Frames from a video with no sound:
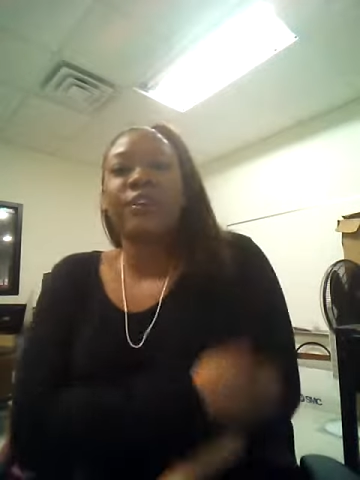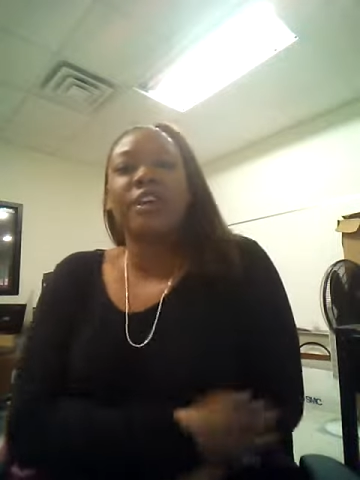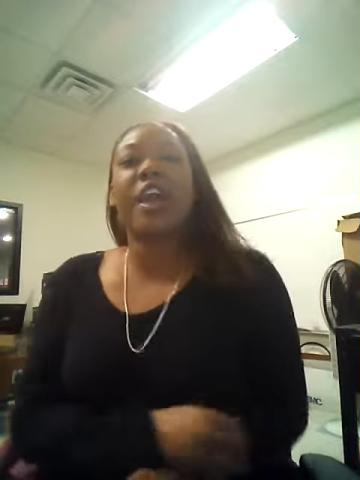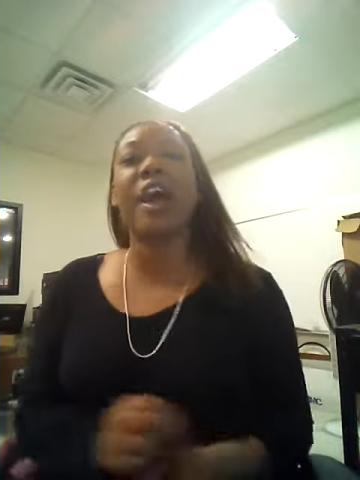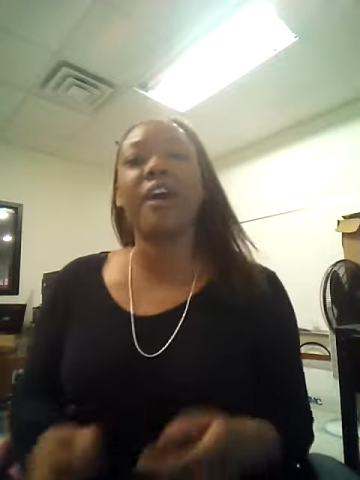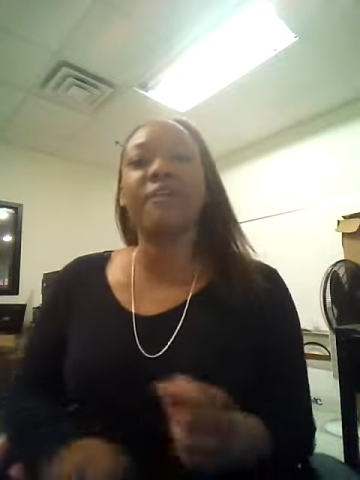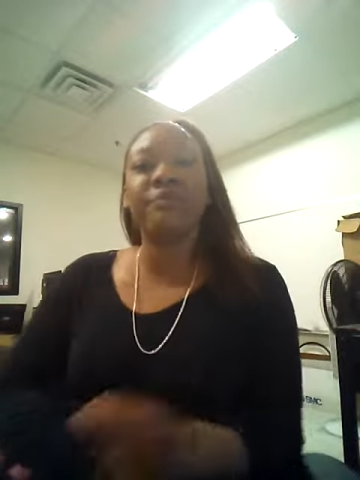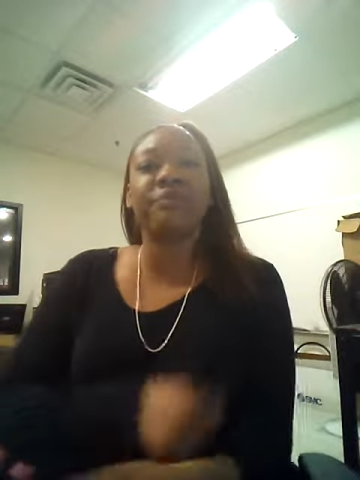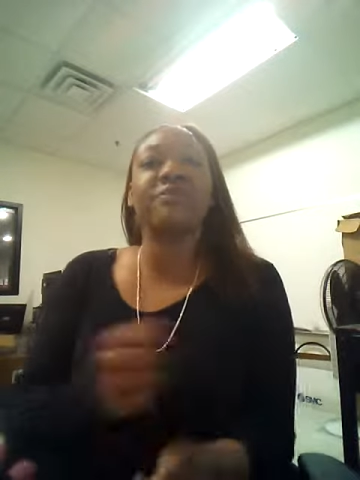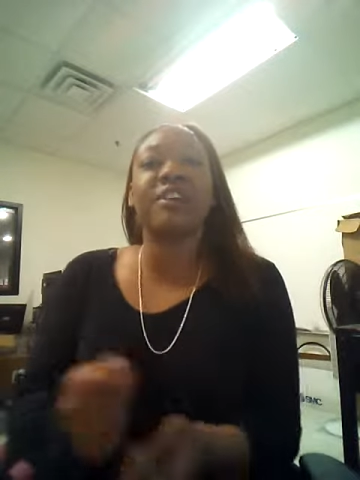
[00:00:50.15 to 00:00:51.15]
yeah. All
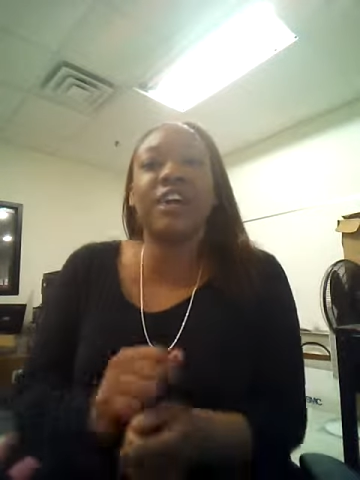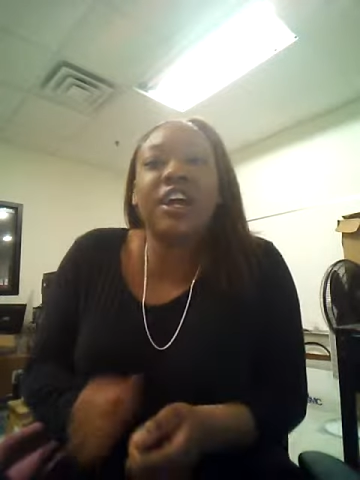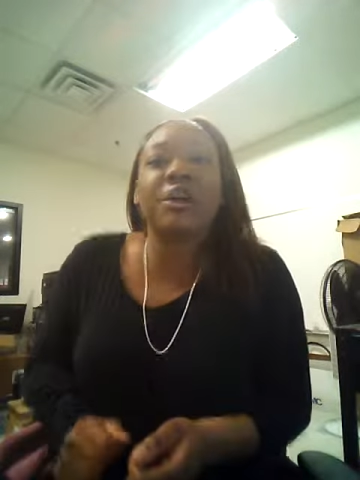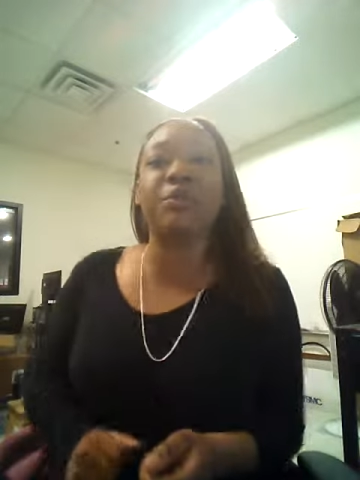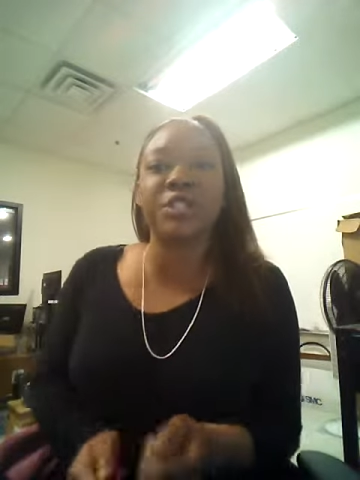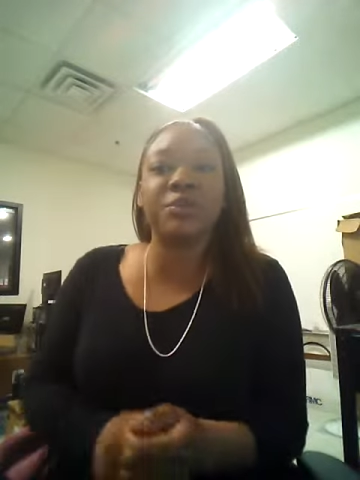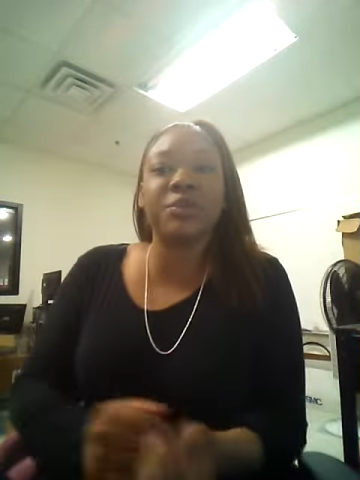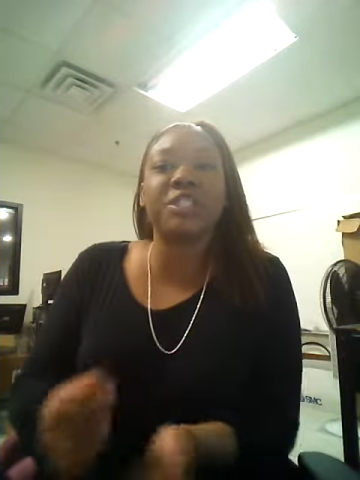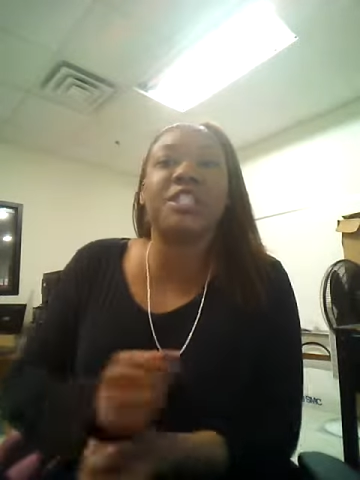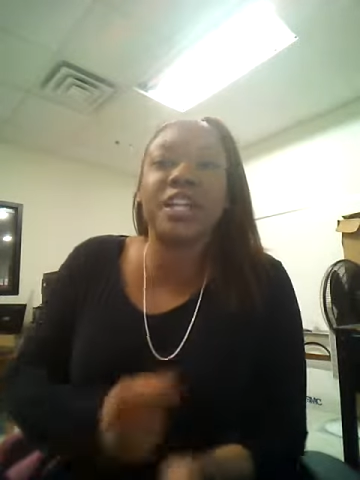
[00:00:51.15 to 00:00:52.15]
right, what's
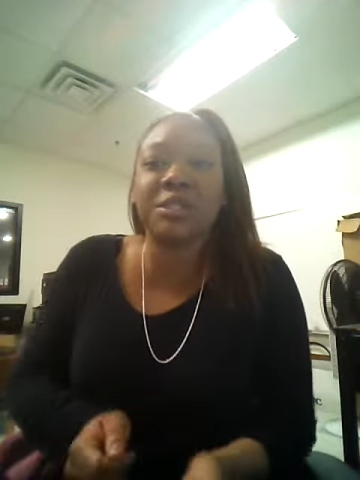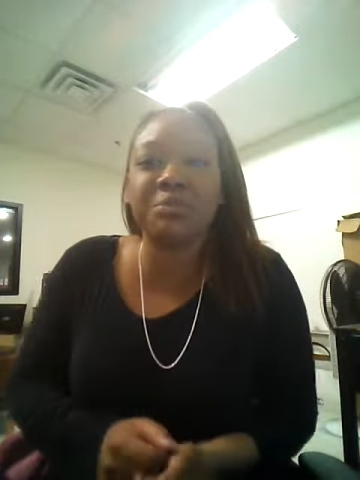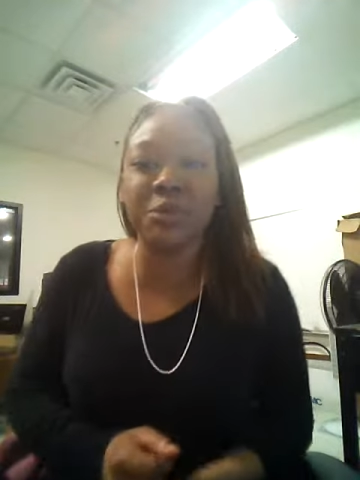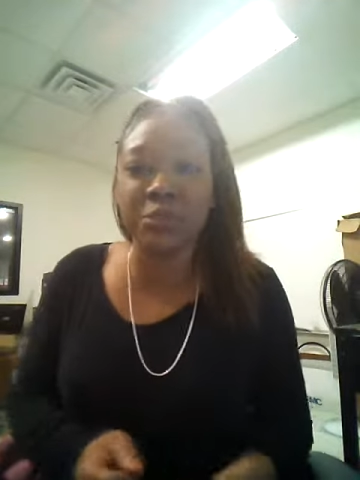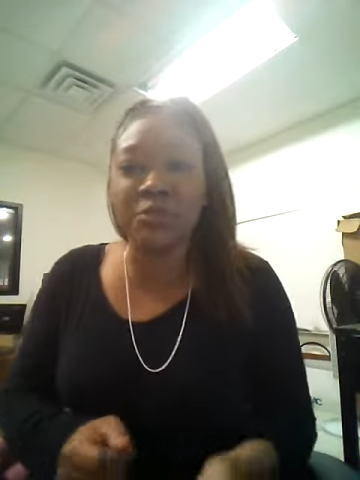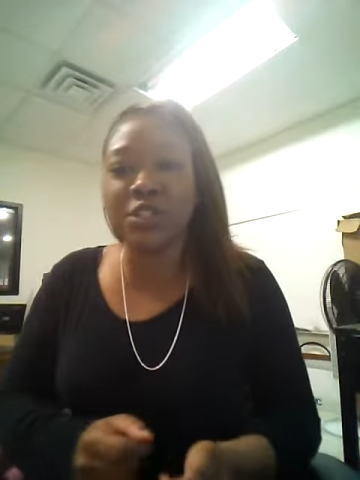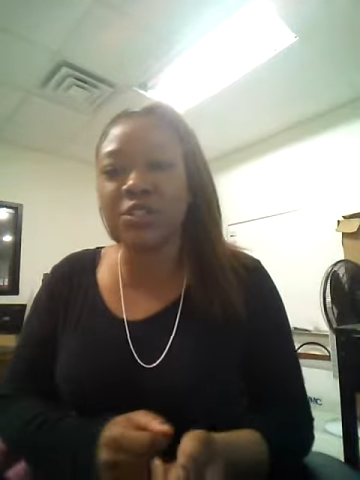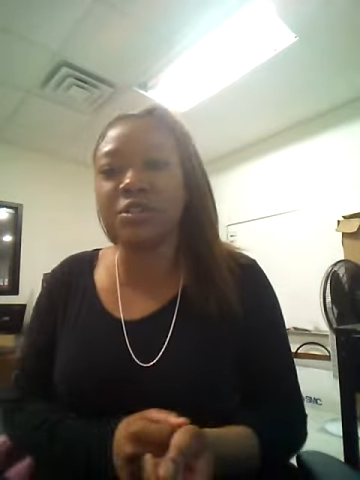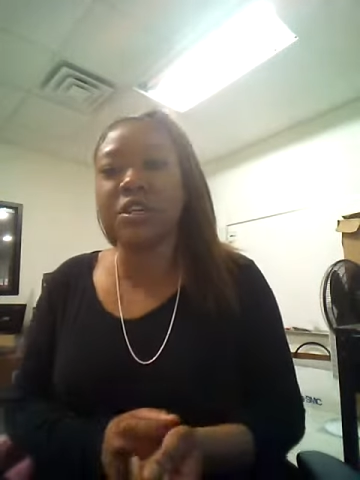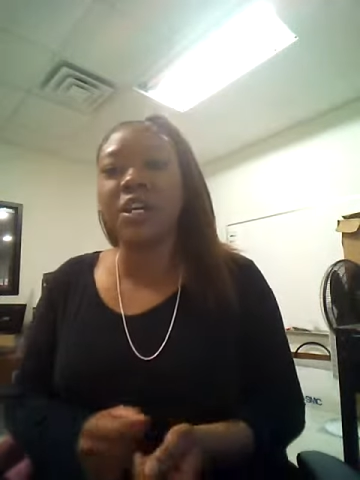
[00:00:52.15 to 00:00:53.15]
the next move, dude?